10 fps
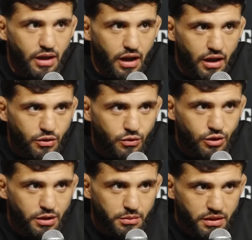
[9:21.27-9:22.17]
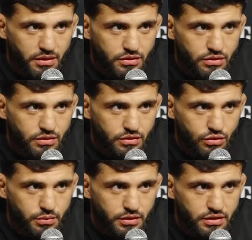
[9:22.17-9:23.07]
I don't want to be
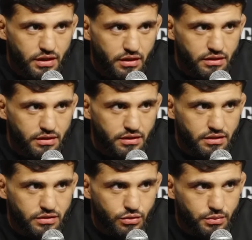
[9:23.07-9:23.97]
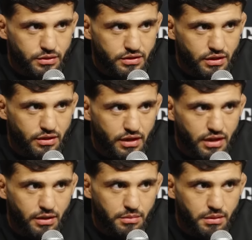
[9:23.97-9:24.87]
superstar, superstar
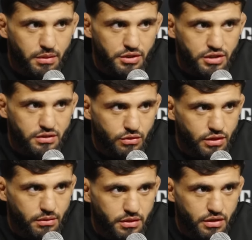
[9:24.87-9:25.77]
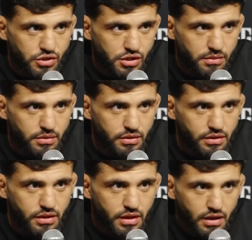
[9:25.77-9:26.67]
like Khabib. I just want to be a
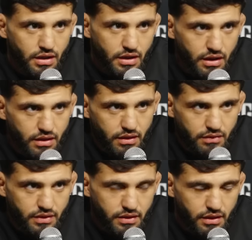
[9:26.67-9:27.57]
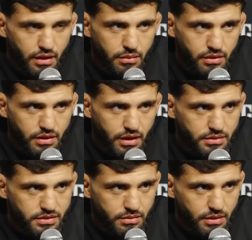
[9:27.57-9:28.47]
champion and defend a couple
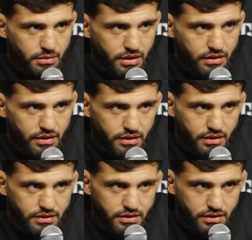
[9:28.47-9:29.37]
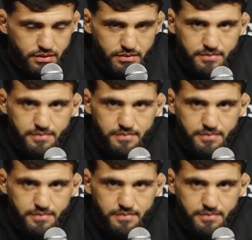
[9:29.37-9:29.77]
times my belt, and that's it.